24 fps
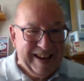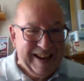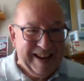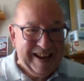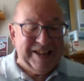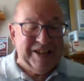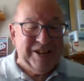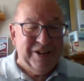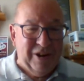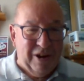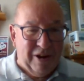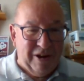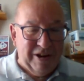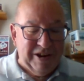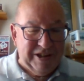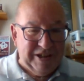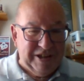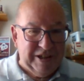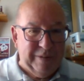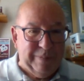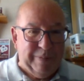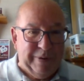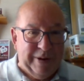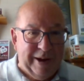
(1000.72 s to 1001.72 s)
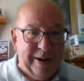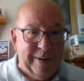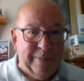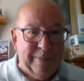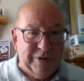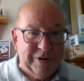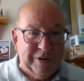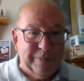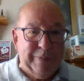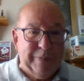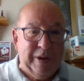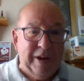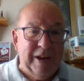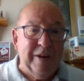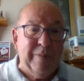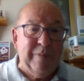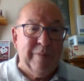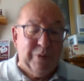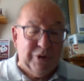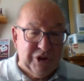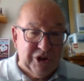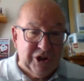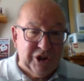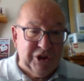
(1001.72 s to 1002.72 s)
It's nice to be able to be in a
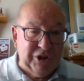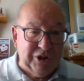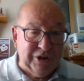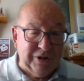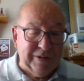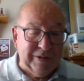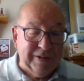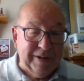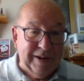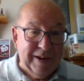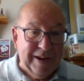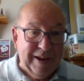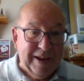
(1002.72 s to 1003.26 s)
position